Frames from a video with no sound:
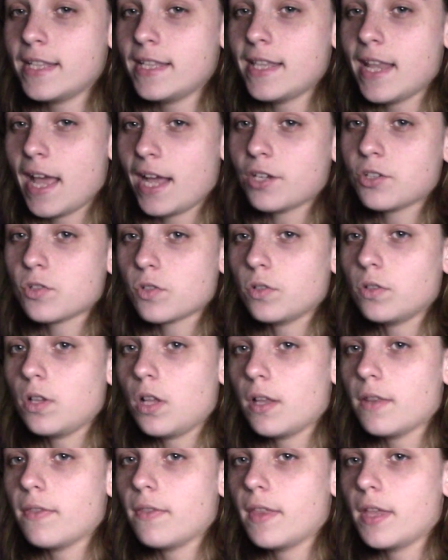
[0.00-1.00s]
natural
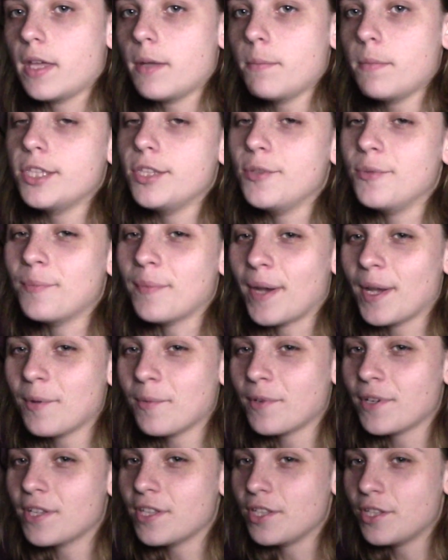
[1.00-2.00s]
on them, you might
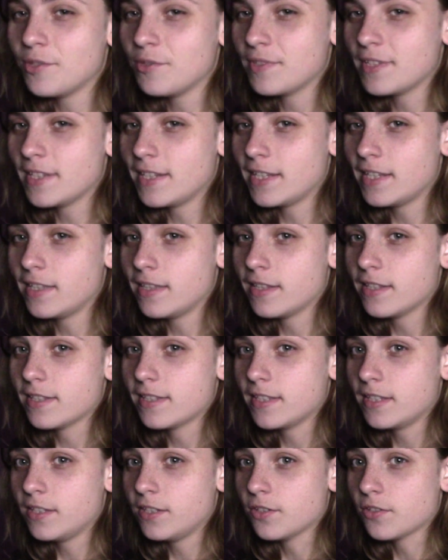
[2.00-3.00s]
want to use it in the
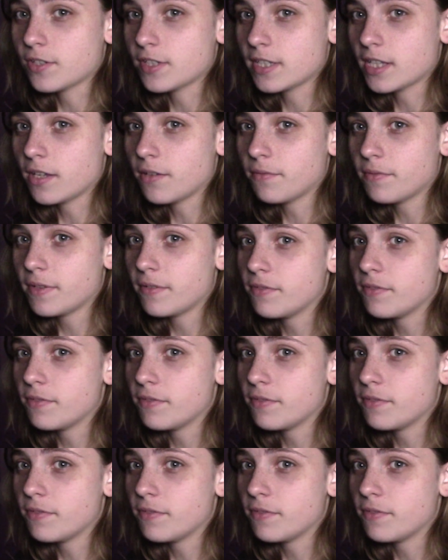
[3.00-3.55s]
scene yourself